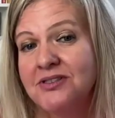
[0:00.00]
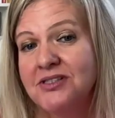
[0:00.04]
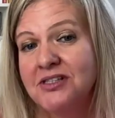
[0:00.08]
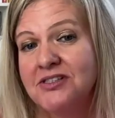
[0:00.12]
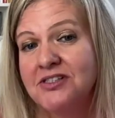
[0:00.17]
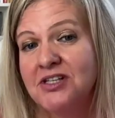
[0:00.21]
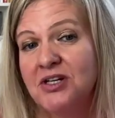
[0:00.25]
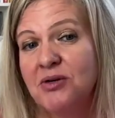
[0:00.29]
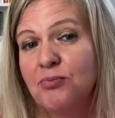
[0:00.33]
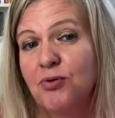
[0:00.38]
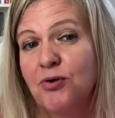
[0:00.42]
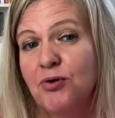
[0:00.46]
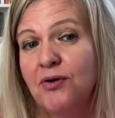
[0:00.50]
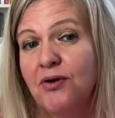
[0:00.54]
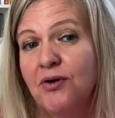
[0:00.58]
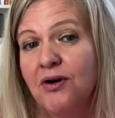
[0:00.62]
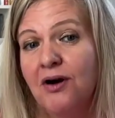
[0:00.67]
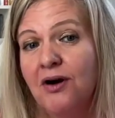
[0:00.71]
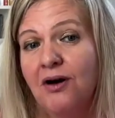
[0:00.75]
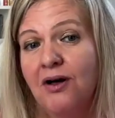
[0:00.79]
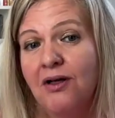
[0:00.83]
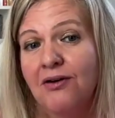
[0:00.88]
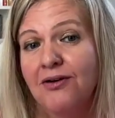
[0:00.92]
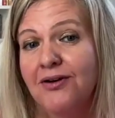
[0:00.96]
to existing
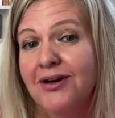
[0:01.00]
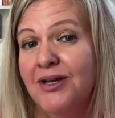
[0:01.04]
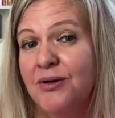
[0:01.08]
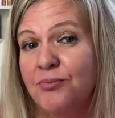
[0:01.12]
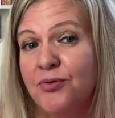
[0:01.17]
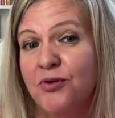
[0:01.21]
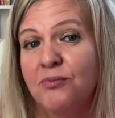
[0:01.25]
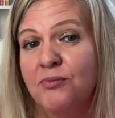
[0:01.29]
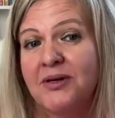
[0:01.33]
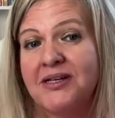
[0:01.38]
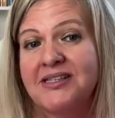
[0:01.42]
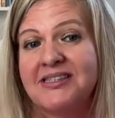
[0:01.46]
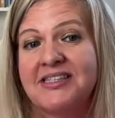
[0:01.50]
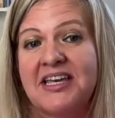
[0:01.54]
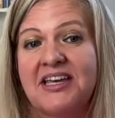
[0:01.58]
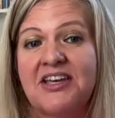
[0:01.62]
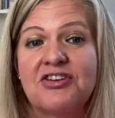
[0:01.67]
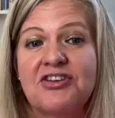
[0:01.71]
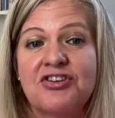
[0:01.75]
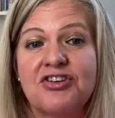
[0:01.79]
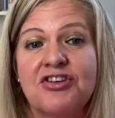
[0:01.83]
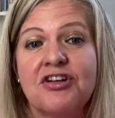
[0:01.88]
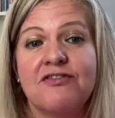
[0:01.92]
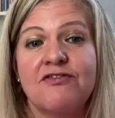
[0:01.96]
protocol or
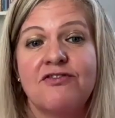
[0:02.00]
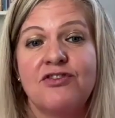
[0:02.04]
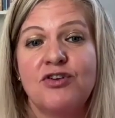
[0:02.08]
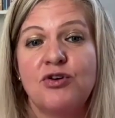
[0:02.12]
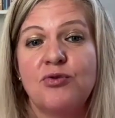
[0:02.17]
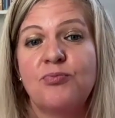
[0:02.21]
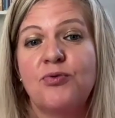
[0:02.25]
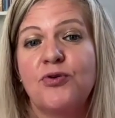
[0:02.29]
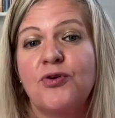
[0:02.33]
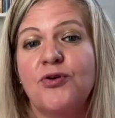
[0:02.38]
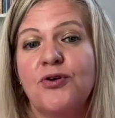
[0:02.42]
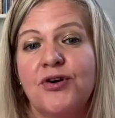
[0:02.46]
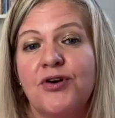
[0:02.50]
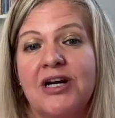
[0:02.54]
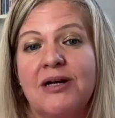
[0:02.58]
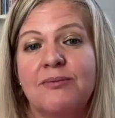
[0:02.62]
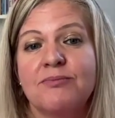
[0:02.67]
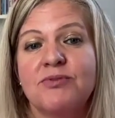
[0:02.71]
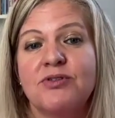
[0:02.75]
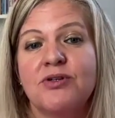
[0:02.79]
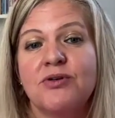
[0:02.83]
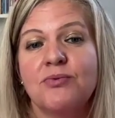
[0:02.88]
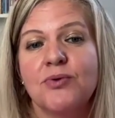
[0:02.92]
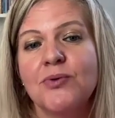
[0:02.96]
implementation of new
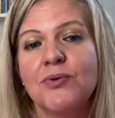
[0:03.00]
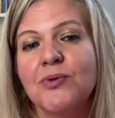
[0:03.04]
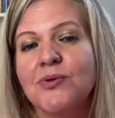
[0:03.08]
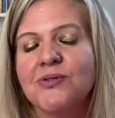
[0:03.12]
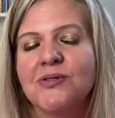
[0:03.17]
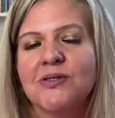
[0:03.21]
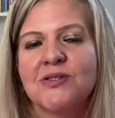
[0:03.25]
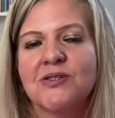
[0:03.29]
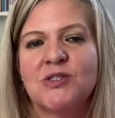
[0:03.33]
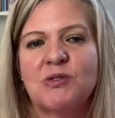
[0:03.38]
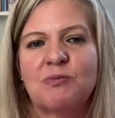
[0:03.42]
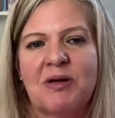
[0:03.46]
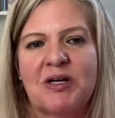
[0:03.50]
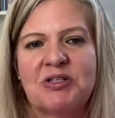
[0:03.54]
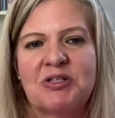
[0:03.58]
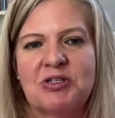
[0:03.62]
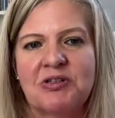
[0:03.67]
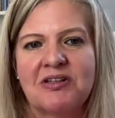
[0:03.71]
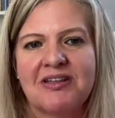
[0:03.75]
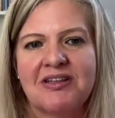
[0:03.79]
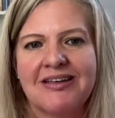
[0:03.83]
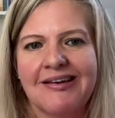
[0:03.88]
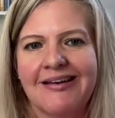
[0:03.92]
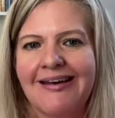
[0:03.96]
programs or rules,
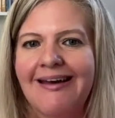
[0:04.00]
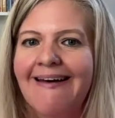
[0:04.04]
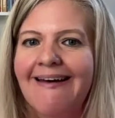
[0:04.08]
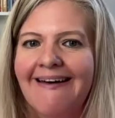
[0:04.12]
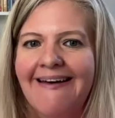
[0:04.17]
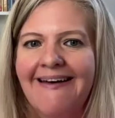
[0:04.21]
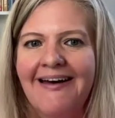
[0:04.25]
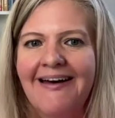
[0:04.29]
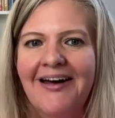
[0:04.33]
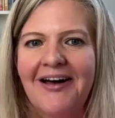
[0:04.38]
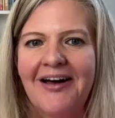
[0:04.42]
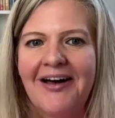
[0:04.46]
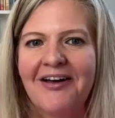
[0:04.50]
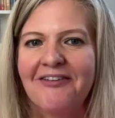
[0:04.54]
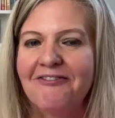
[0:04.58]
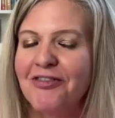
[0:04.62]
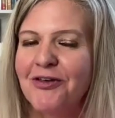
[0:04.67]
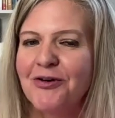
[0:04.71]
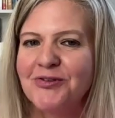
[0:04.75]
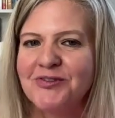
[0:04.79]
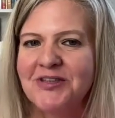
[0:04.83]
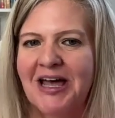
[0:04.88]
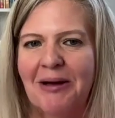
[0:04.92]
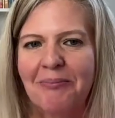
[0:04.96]
especially
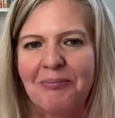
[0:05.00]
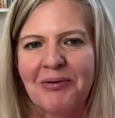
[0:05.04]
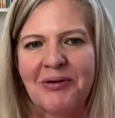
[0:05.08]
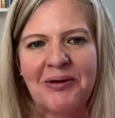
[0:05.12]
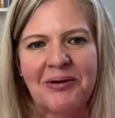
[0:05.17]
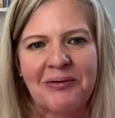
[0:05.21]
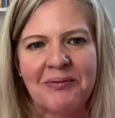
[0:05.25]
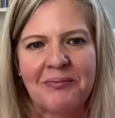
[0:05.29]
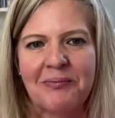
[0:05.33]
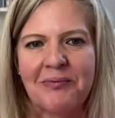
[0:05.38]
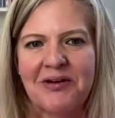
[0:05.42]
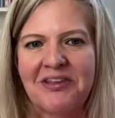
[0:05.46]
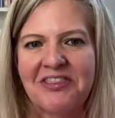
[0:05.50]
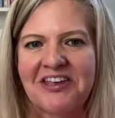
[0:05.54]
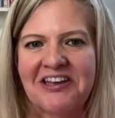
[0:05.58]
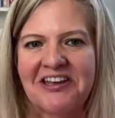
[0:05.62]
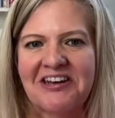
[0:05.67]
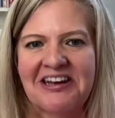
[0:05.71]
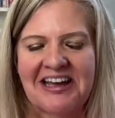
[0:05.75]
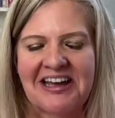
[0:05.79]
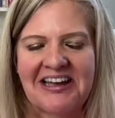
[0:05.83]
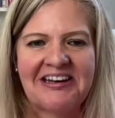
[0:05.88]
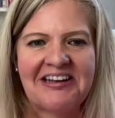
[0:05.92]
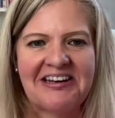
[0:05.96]
if those happen
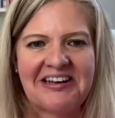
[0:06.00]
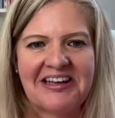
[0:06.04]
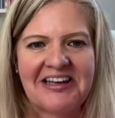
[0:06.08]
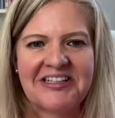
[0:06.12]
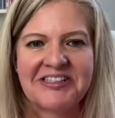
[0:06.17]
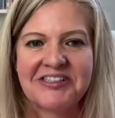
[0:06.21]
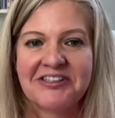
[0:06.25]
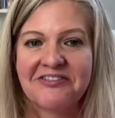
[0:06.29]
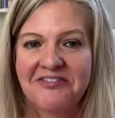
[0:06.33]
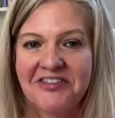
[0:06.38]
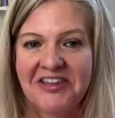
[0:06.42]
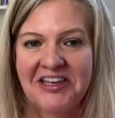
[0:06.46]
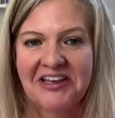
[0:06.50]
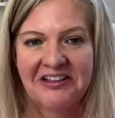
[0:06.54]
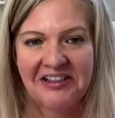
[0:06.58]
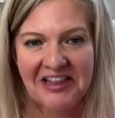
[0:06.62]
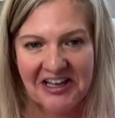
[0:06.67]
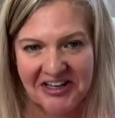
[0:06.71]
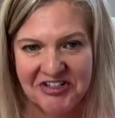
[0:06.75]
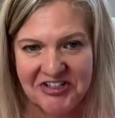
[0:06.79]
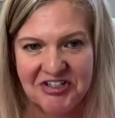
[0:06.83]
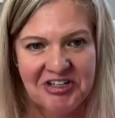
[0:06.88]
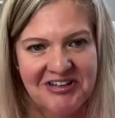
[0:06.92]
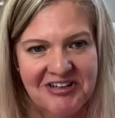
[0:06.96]
within 90 days of the
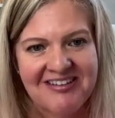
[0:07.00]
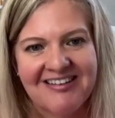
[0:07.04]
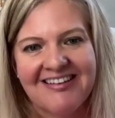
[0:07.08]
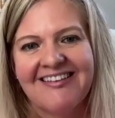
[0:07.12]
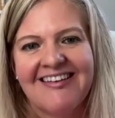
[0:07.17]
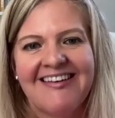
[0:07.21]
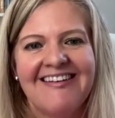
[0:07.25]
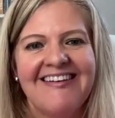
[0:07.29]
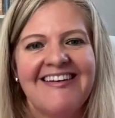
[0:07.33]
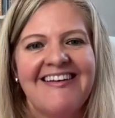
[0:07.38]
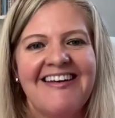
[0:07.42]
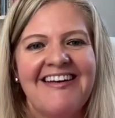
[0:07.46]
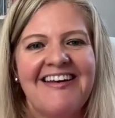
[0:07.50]
election.